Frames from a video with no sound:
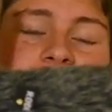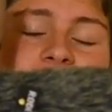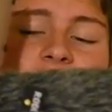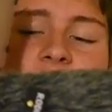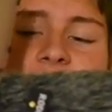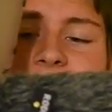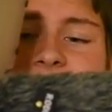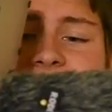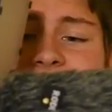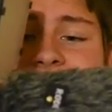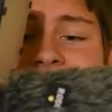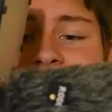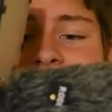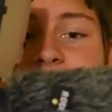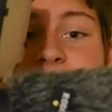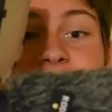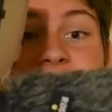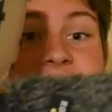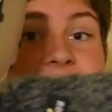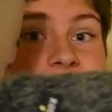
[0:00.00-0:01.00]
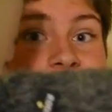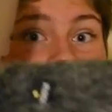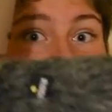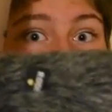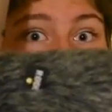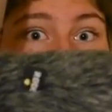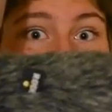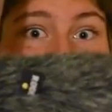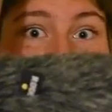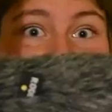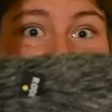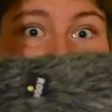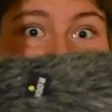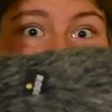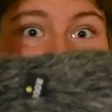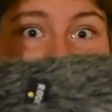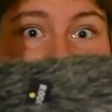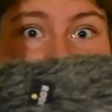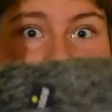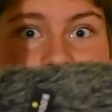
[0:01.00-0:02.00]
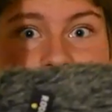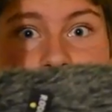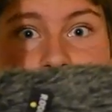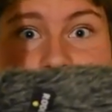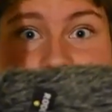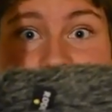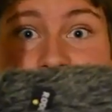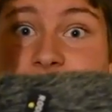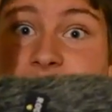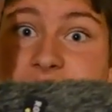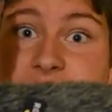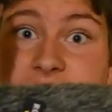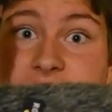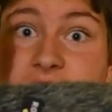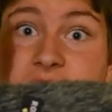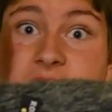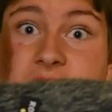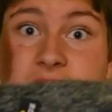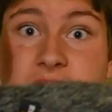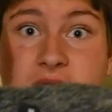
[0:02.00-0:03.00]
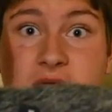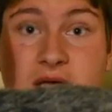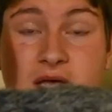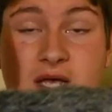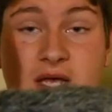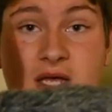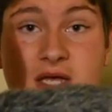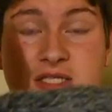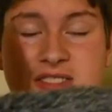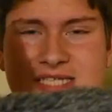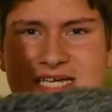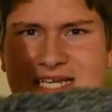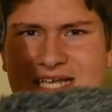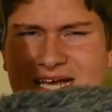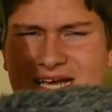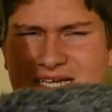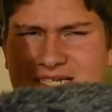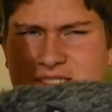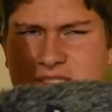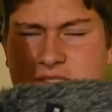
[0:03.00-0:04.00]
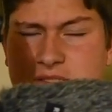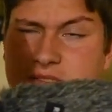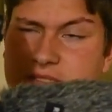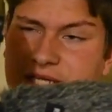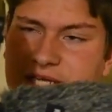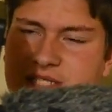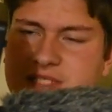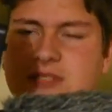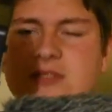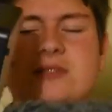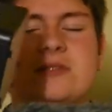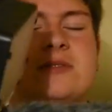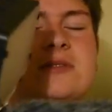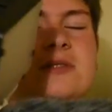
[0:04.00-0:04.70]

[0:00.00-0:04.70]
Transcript: up top here with big fluffy thing, also known as a dead cat. Yes.